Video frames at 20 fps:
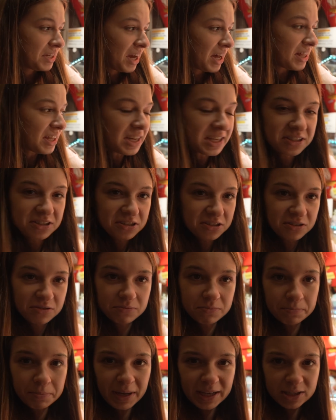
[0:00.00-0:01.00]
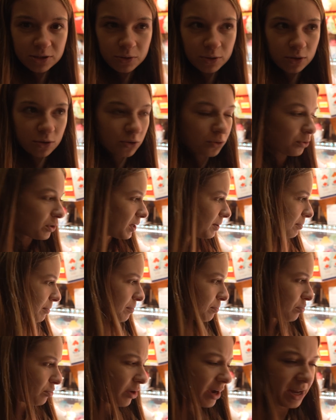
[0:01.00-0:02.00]
I think it's just mixed with cream
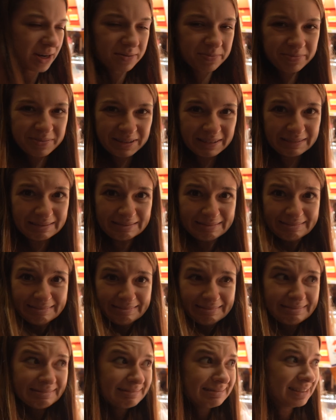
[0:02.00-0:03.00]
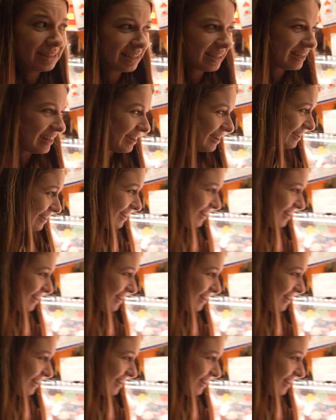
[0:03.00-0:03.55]
and bread, but I don't know.